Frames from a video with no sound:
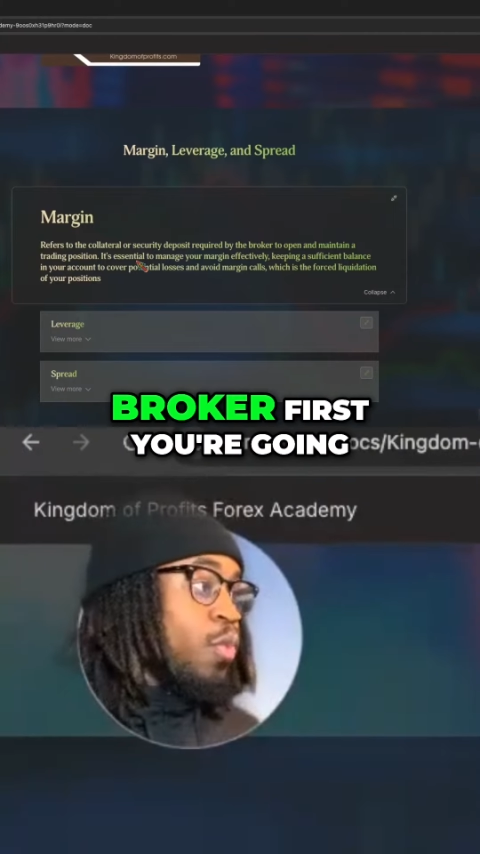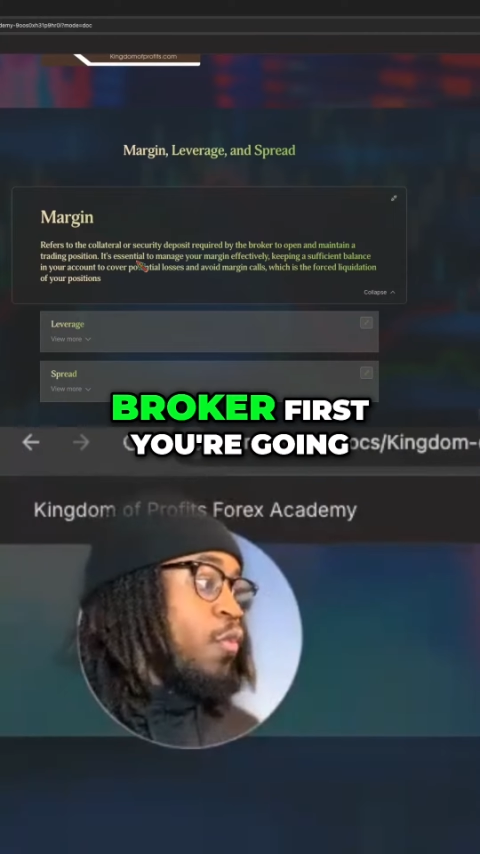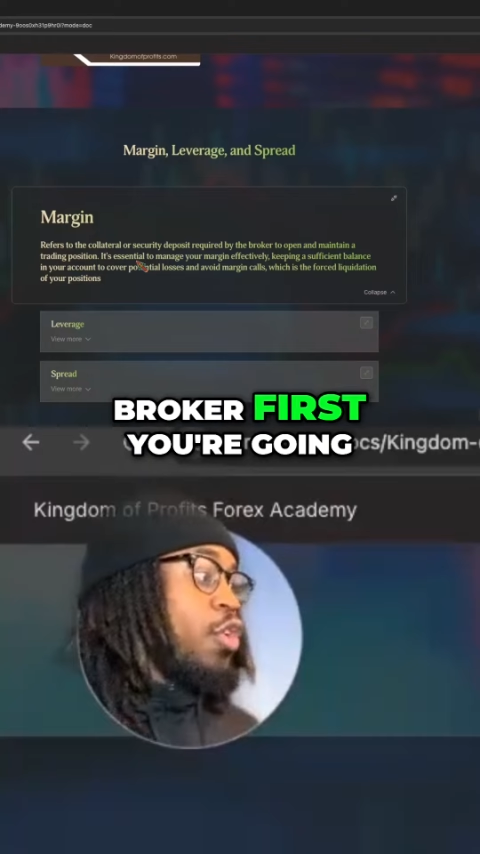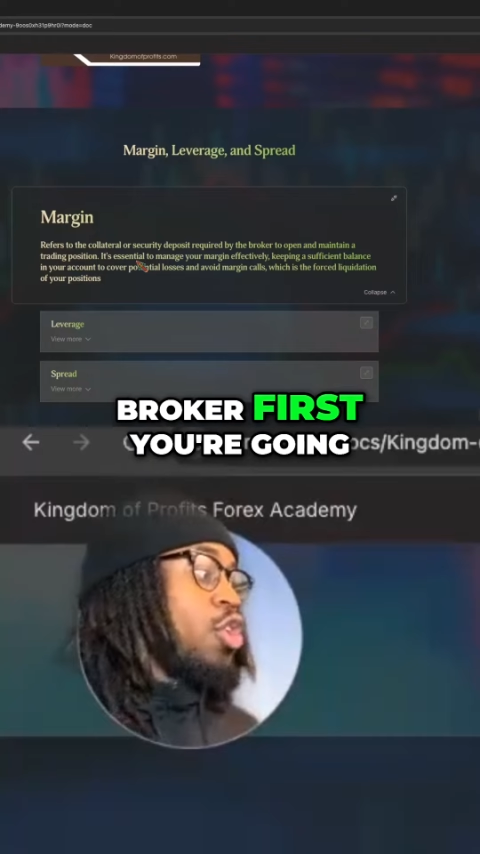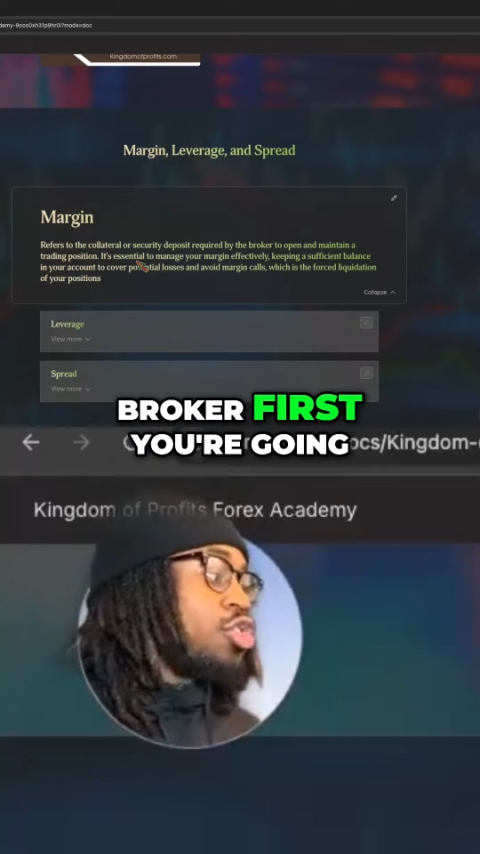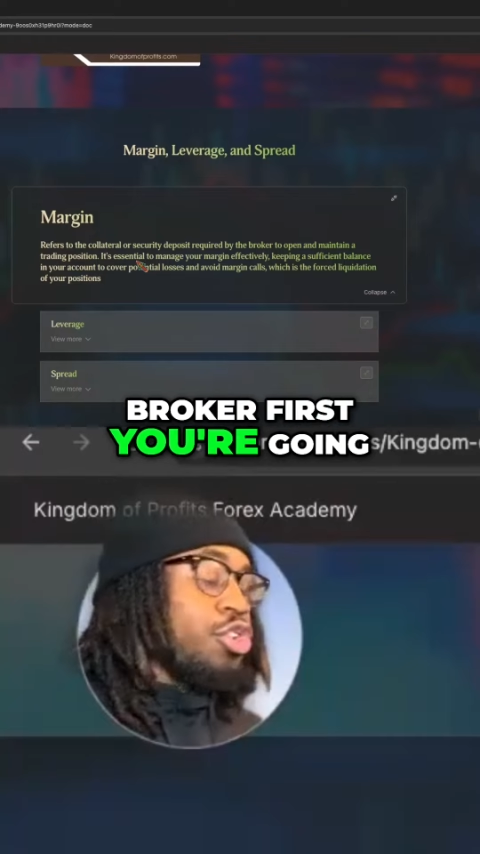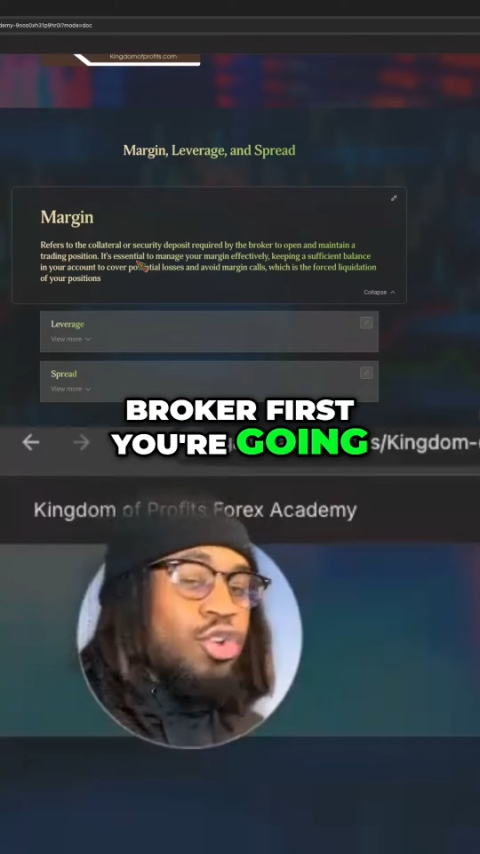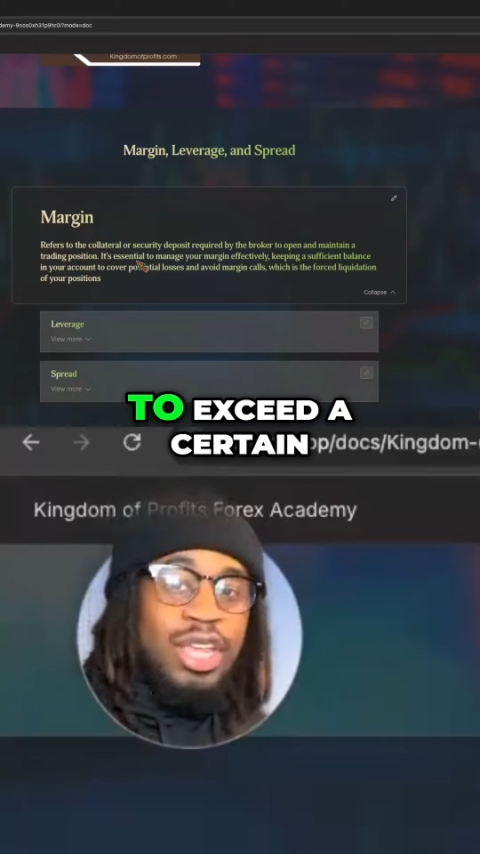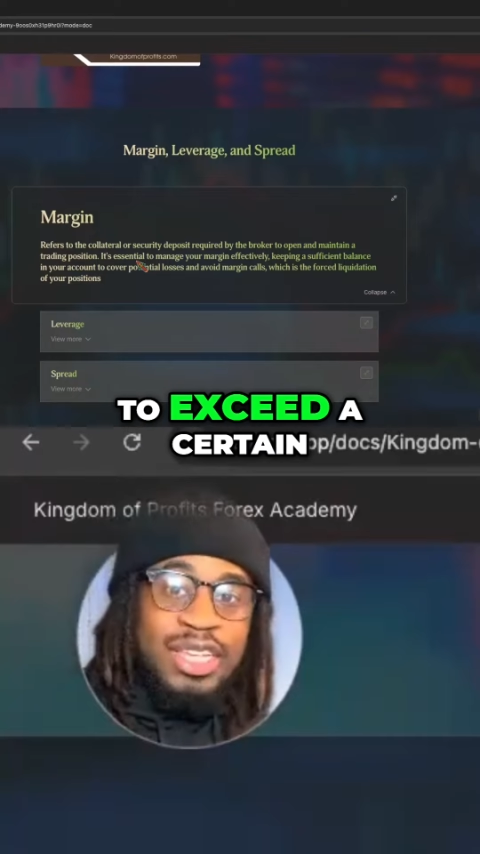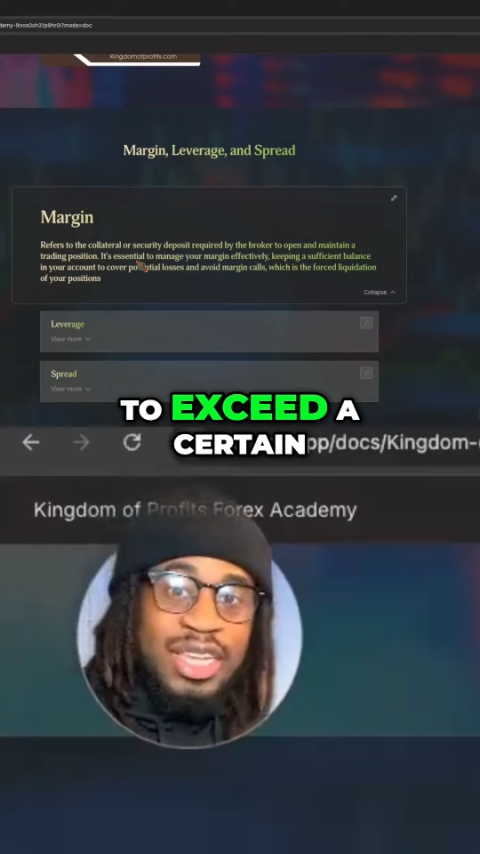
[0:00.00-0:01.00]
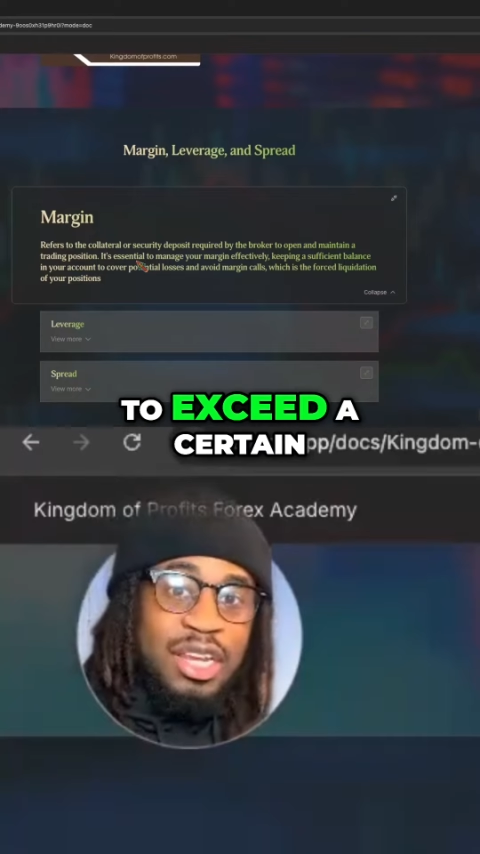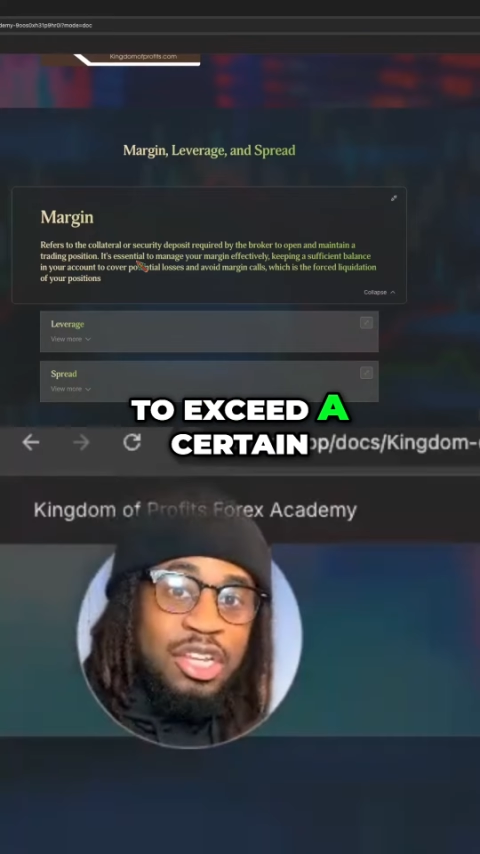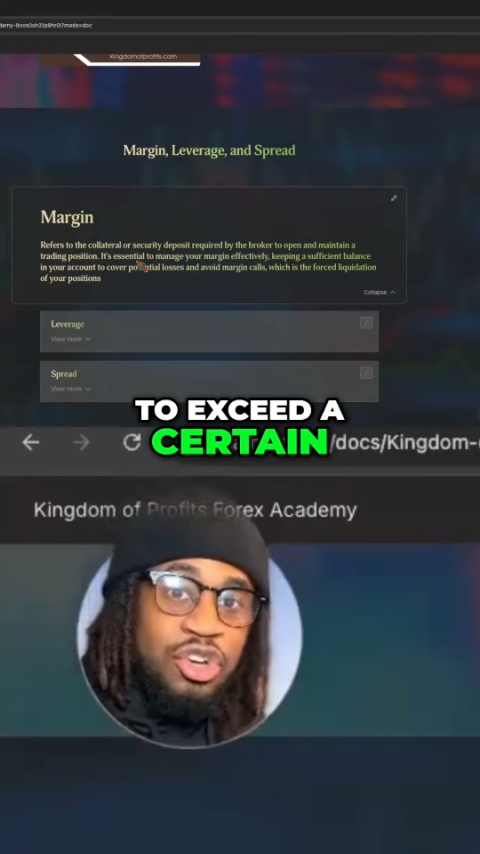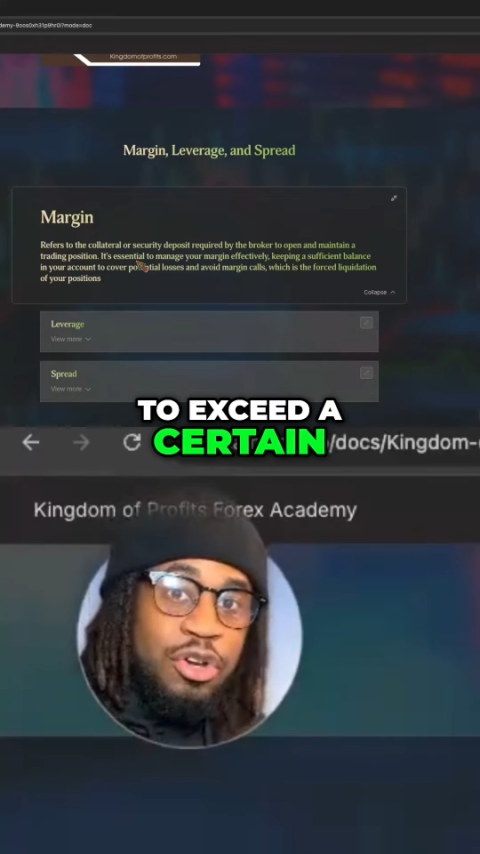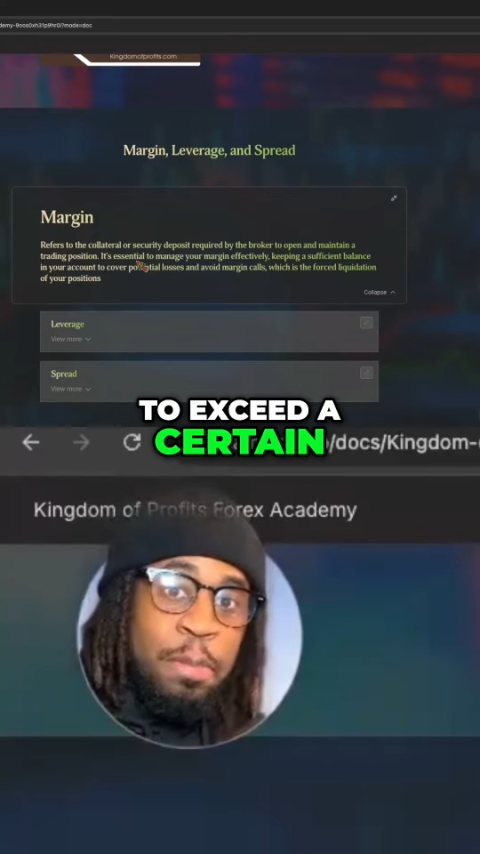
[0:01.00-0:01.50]
first, you're going to exceed
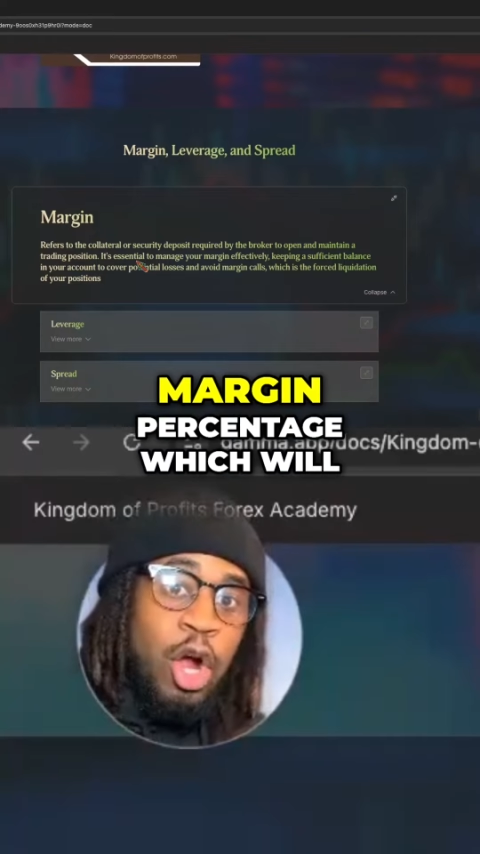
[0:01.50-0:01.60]
a certain